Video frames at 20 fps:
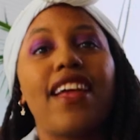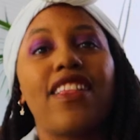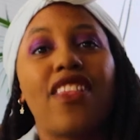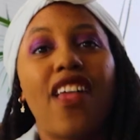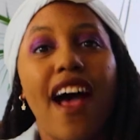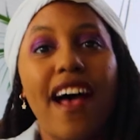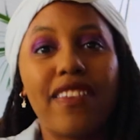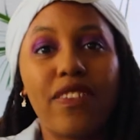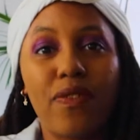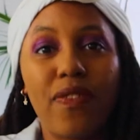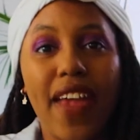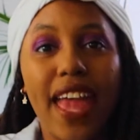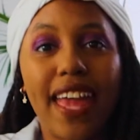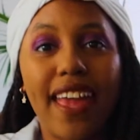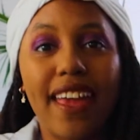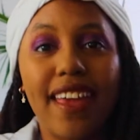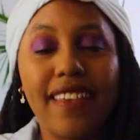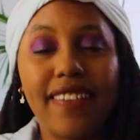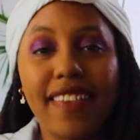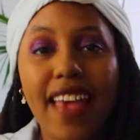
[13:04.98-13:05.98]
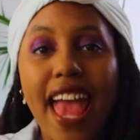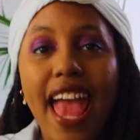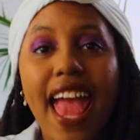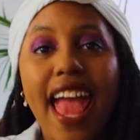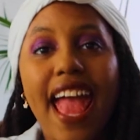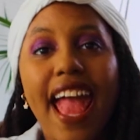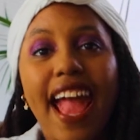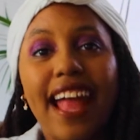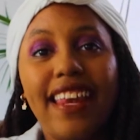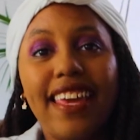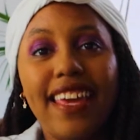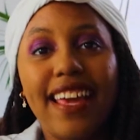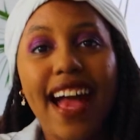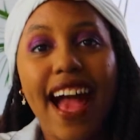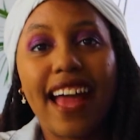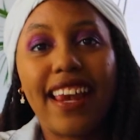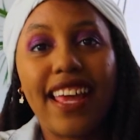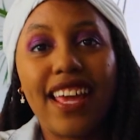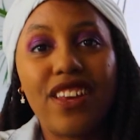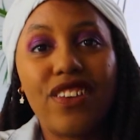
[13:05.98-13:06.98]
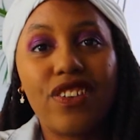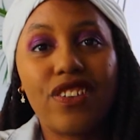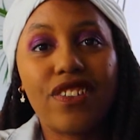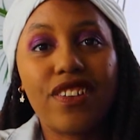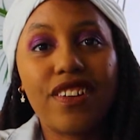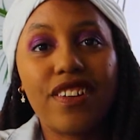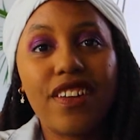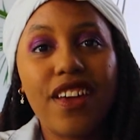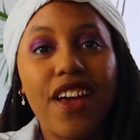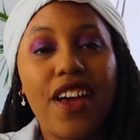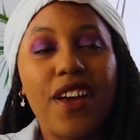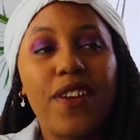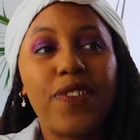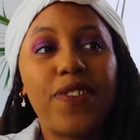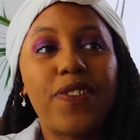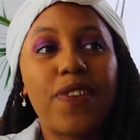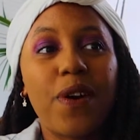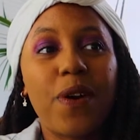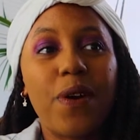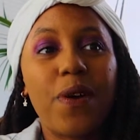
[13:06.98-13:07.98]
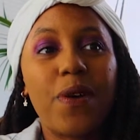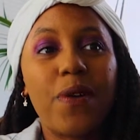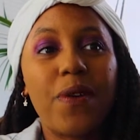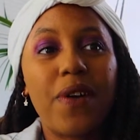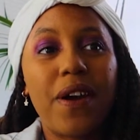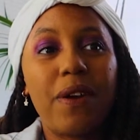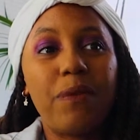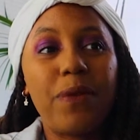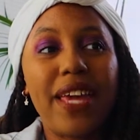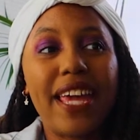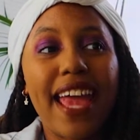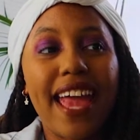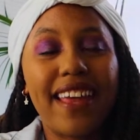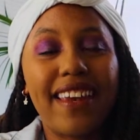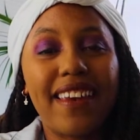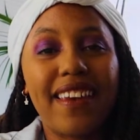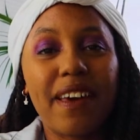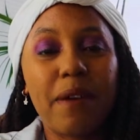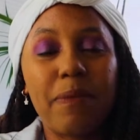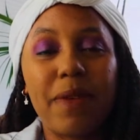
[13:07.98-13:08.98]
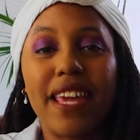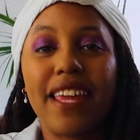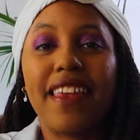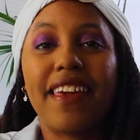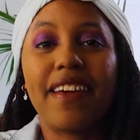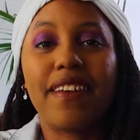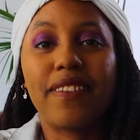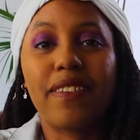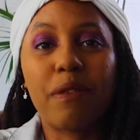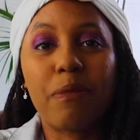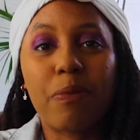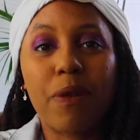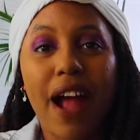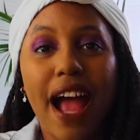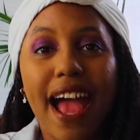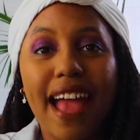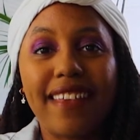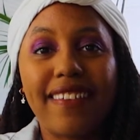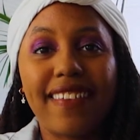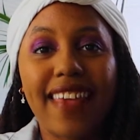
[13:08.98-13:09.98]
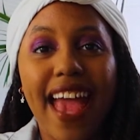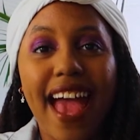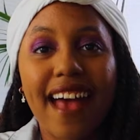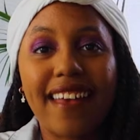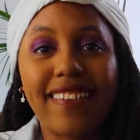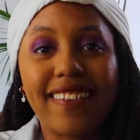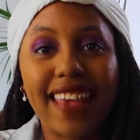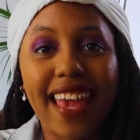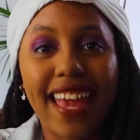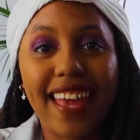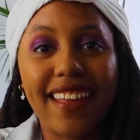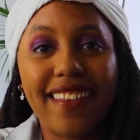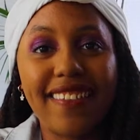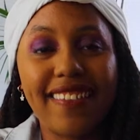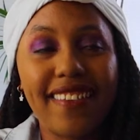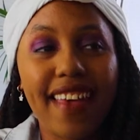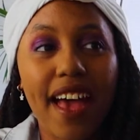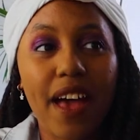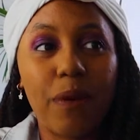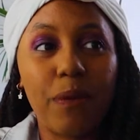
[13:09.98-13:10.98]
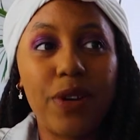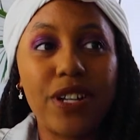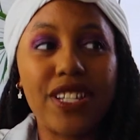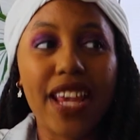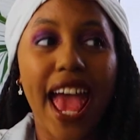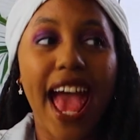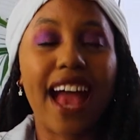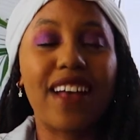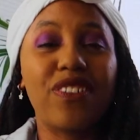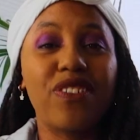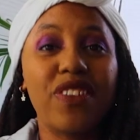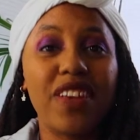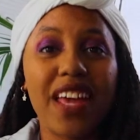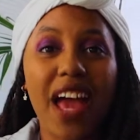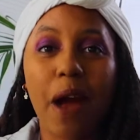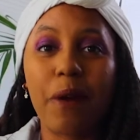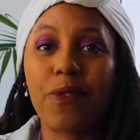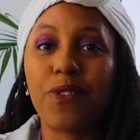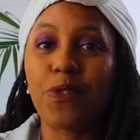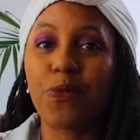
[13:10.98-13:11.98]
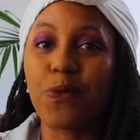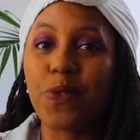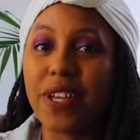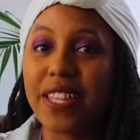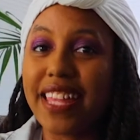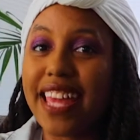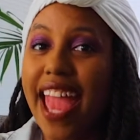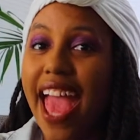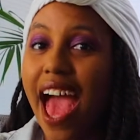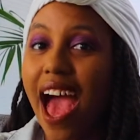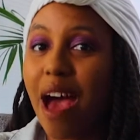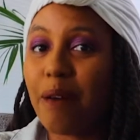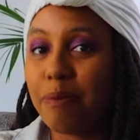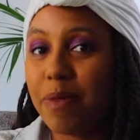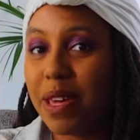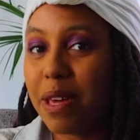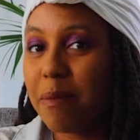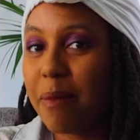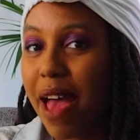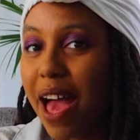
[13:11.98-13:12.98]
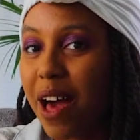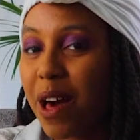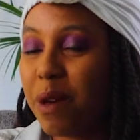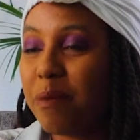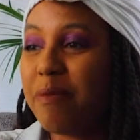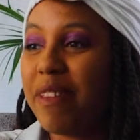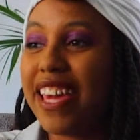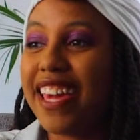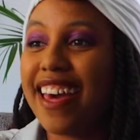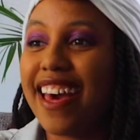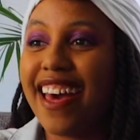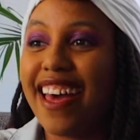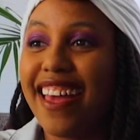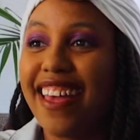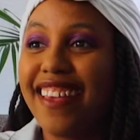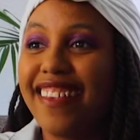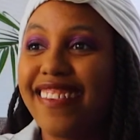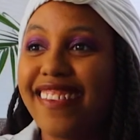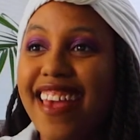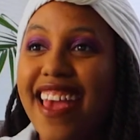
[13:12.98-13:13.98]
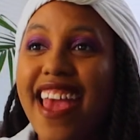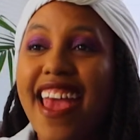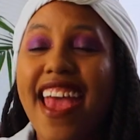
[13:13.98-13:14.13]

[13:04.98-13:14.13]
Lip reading: in Las Vegas and he got injured. So we ended up getting a surprise Cascade set, which actually I was really happy about because